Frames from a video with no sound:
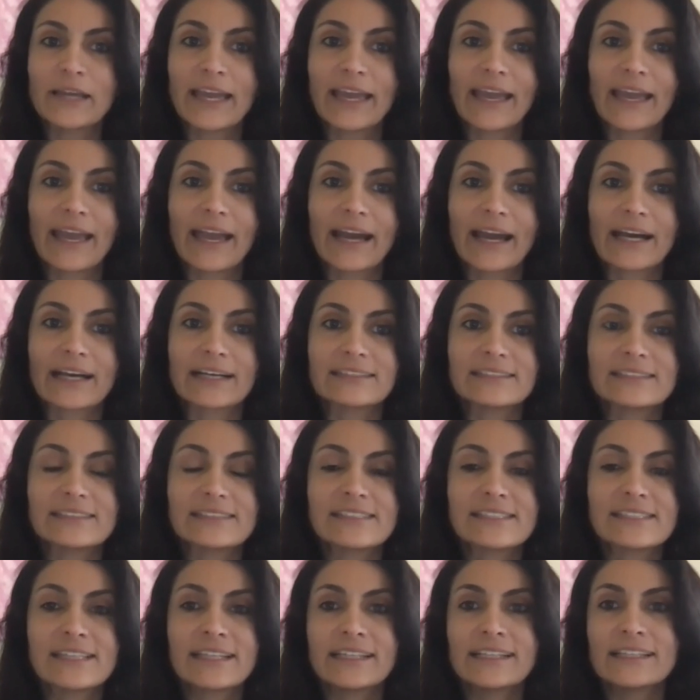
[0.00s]
and
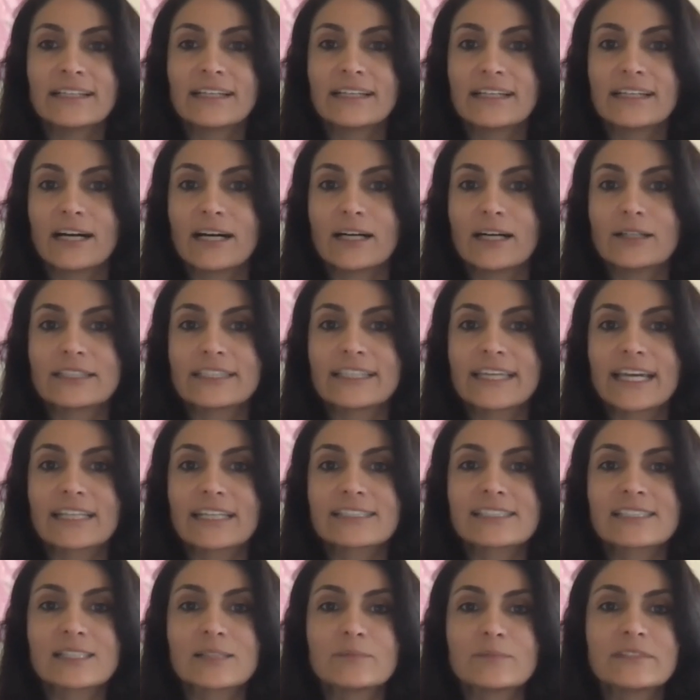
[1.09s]
get
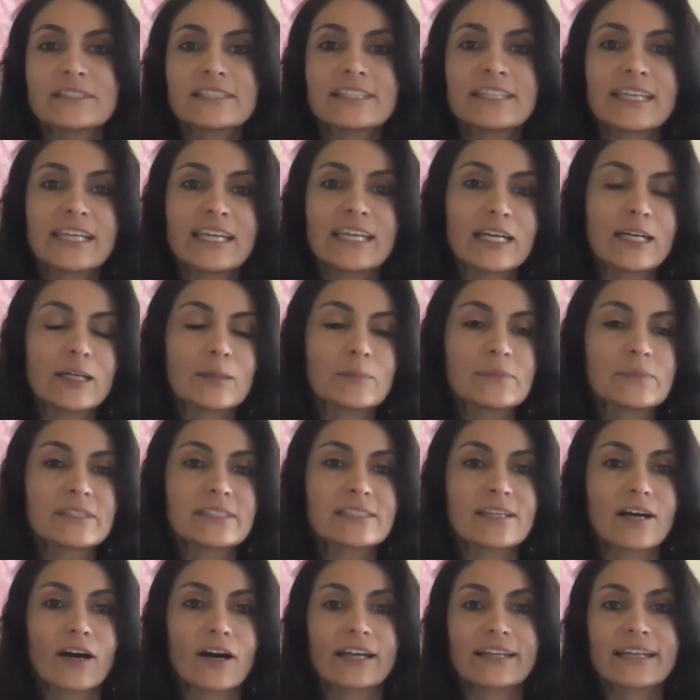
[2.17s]
some tips
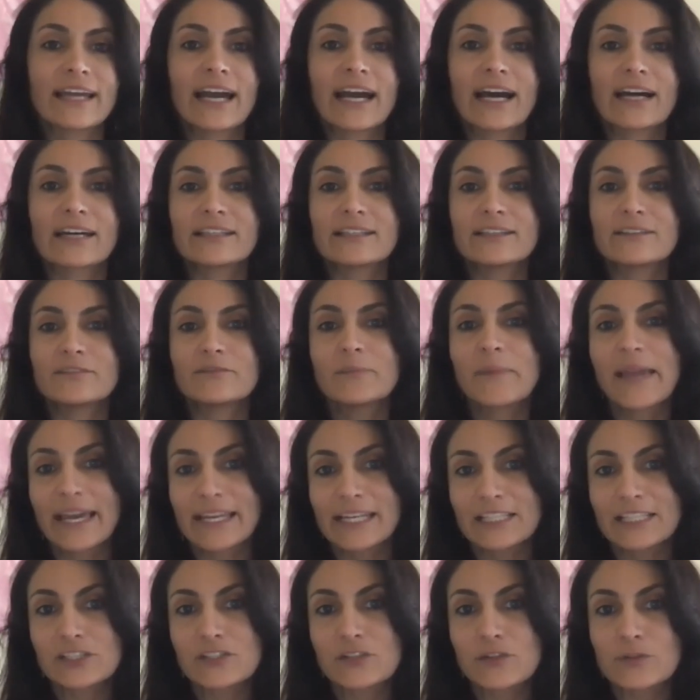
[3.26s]
on how to
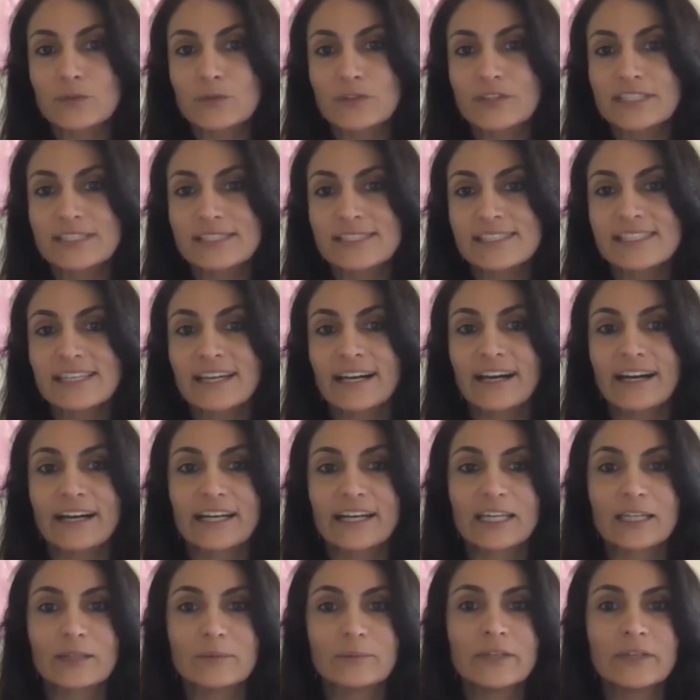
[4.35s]
manage through this
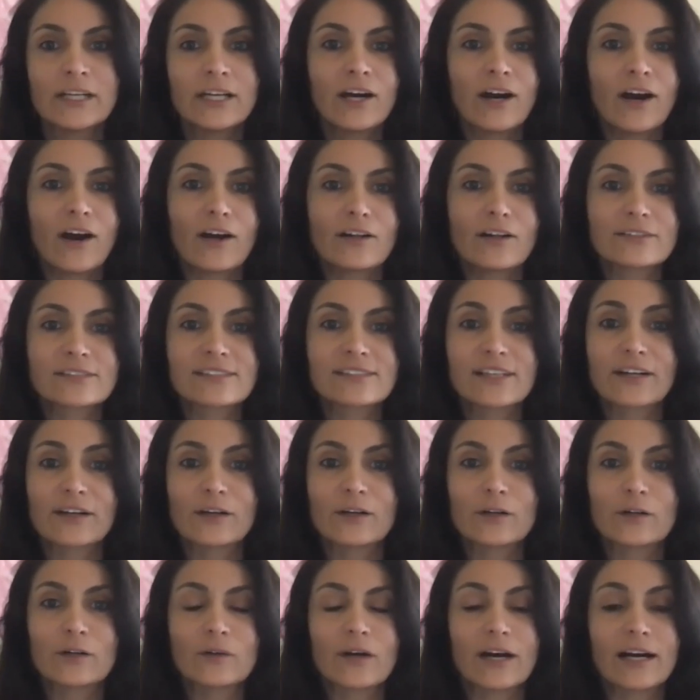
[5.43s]
time.
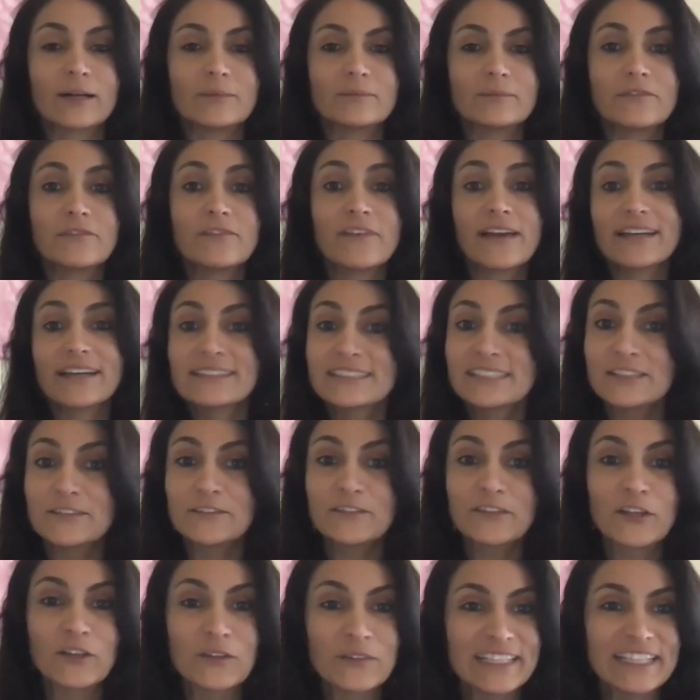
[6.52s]
Also vent if
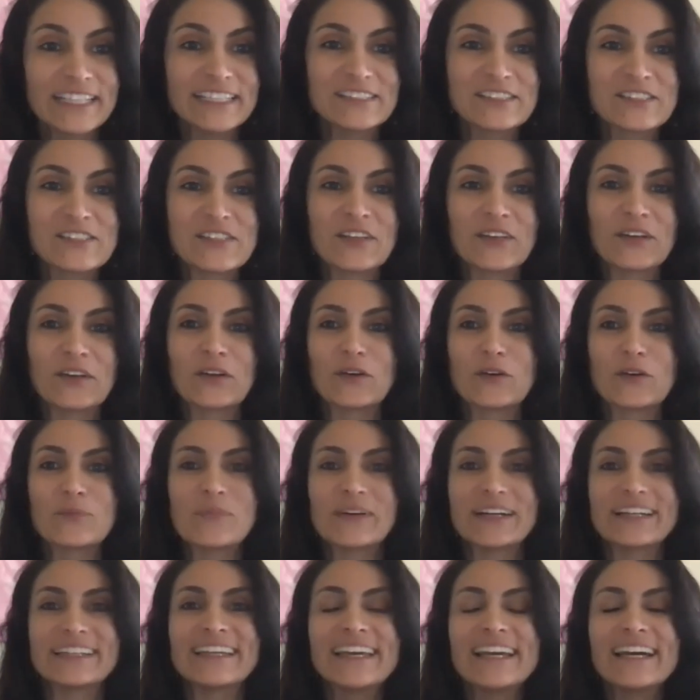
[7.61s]
you need to,
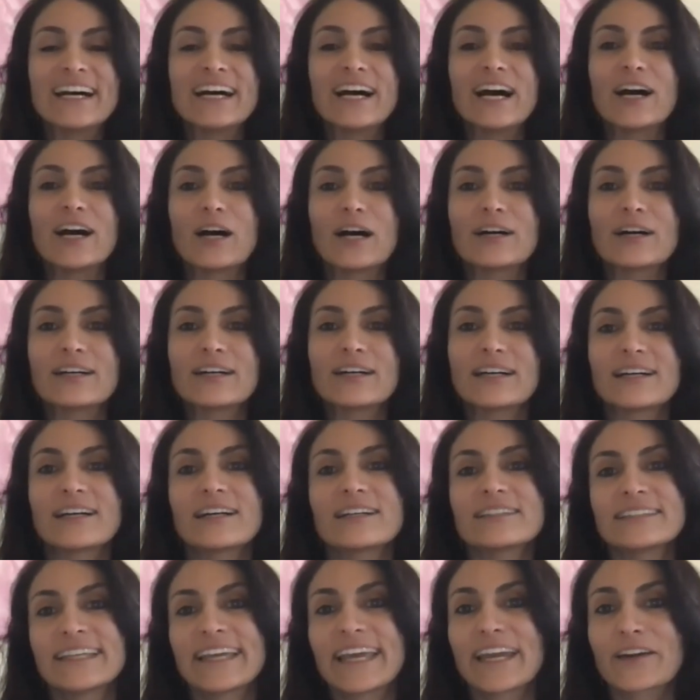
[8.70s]
but
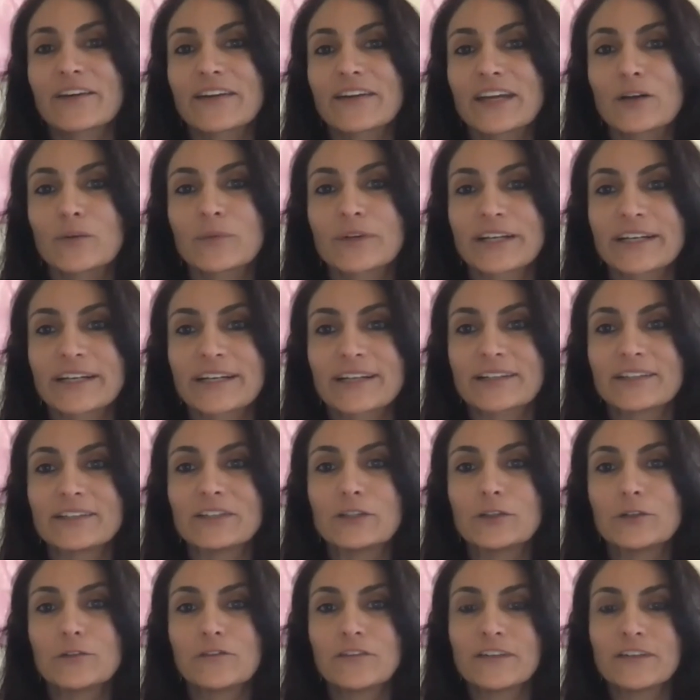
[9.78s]
an area where
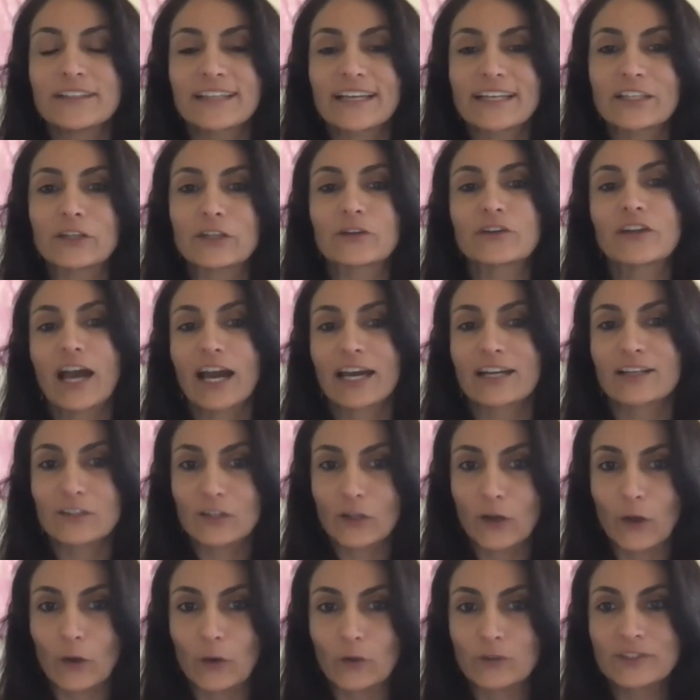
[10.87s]
you feel like you're not
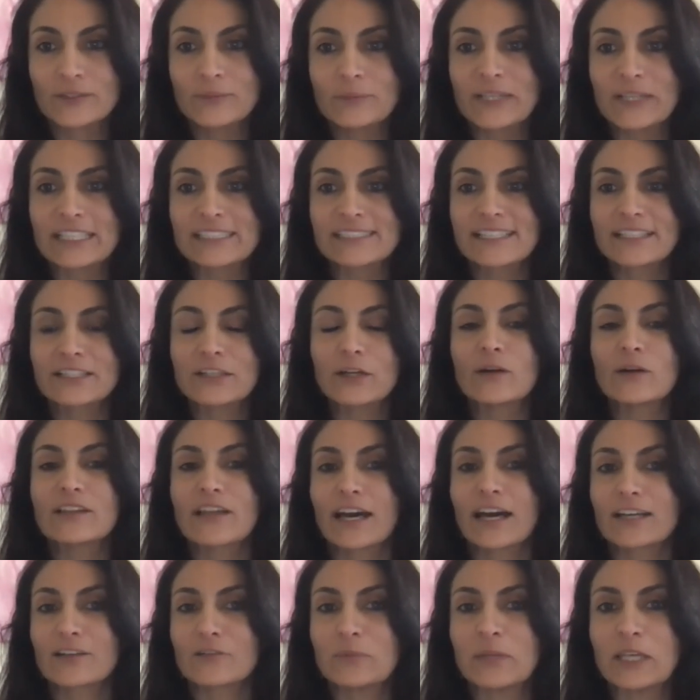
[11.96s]
alone, because I know a
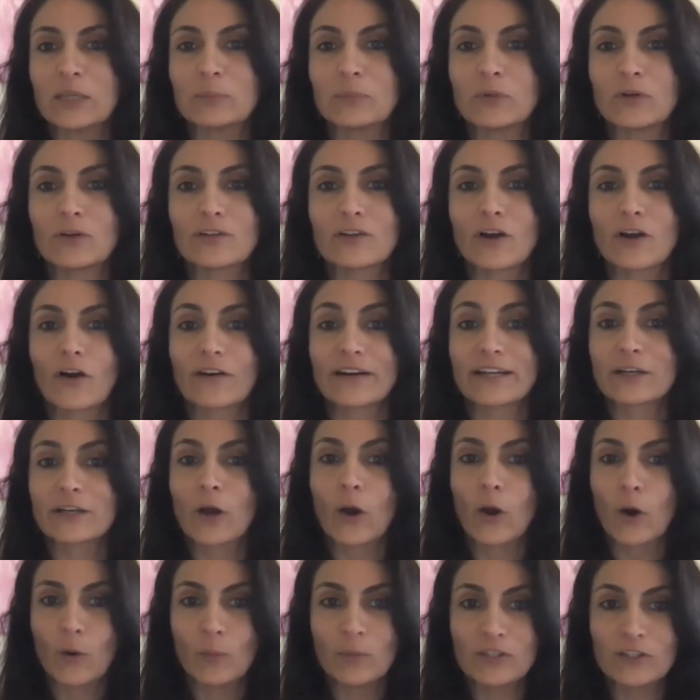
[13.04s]
lot of people are at
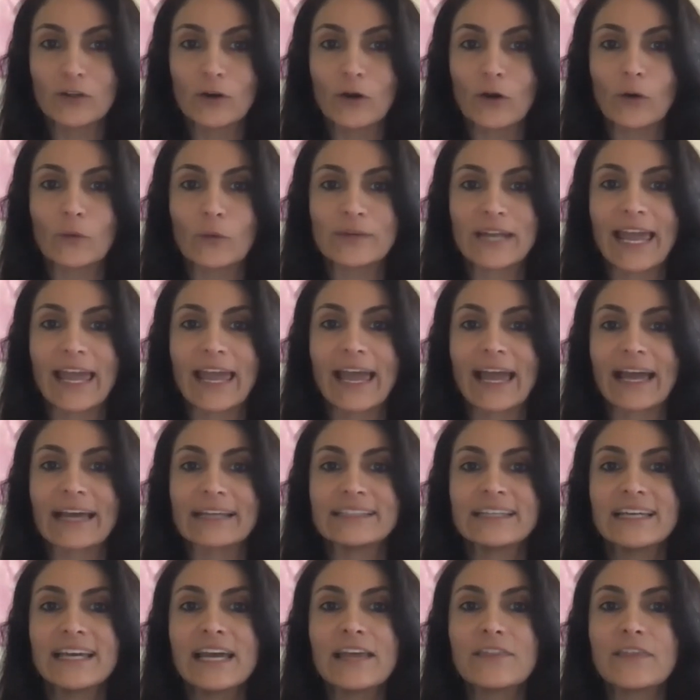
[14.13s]
home alone and
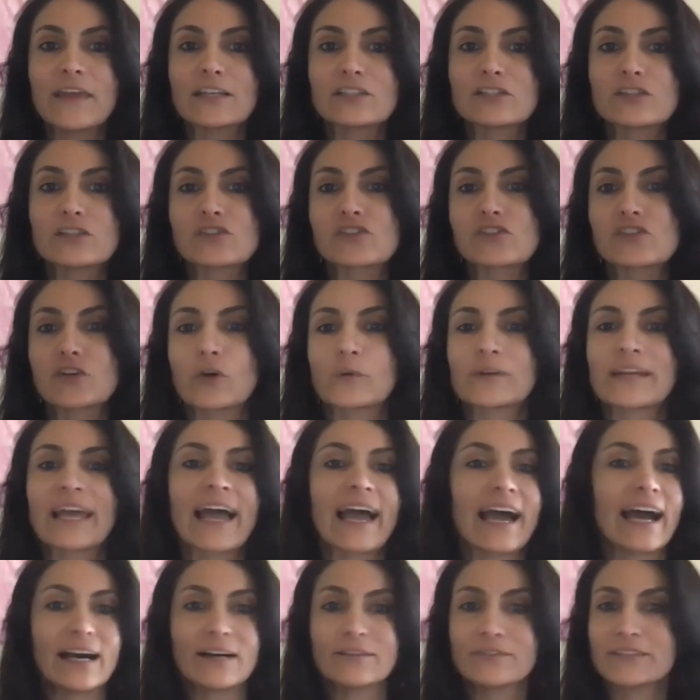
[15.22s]
they just don't
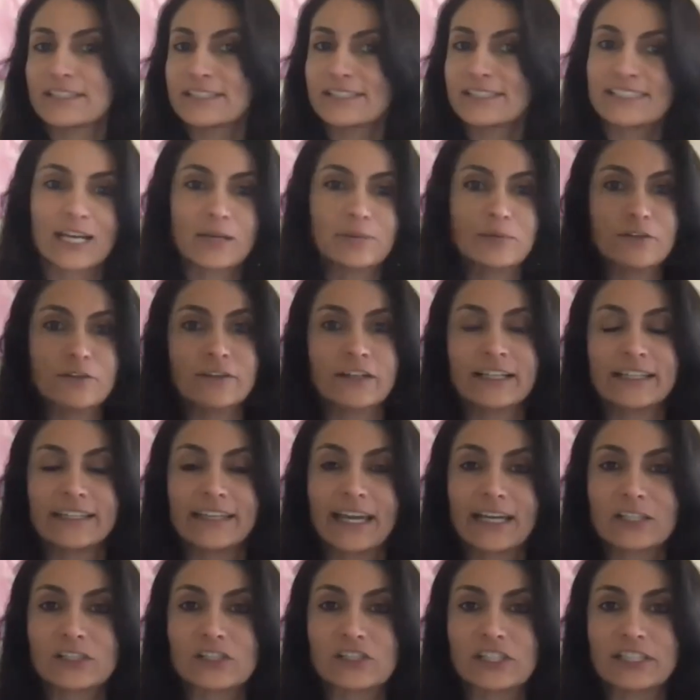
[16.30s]
have this type of
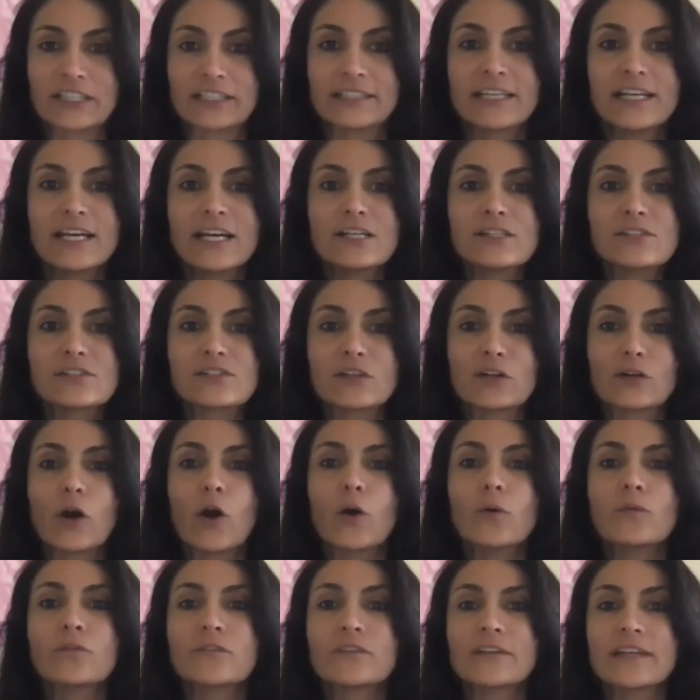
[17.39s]
connection. So
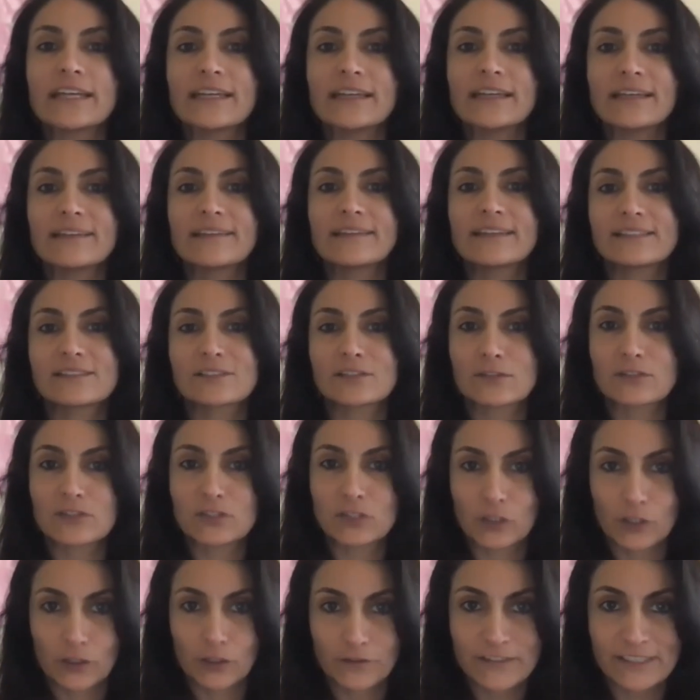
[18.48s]
hopefully this will
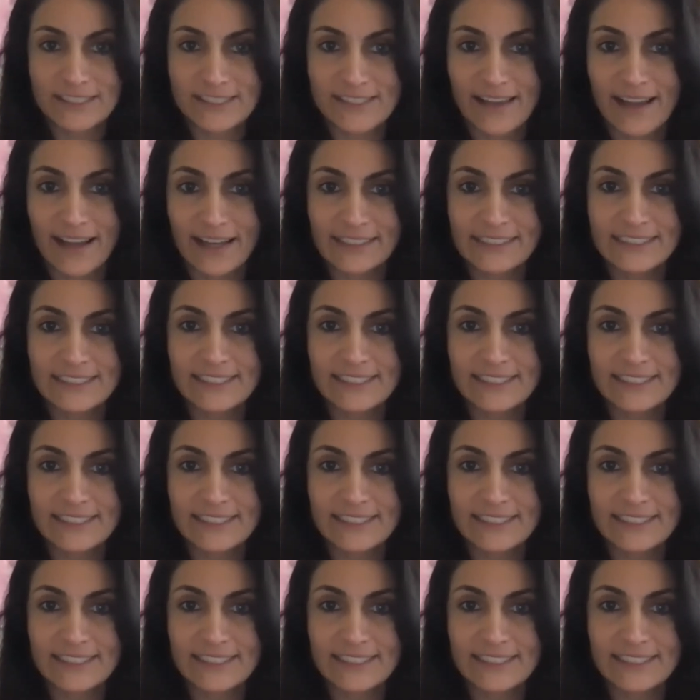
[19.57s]
serve as that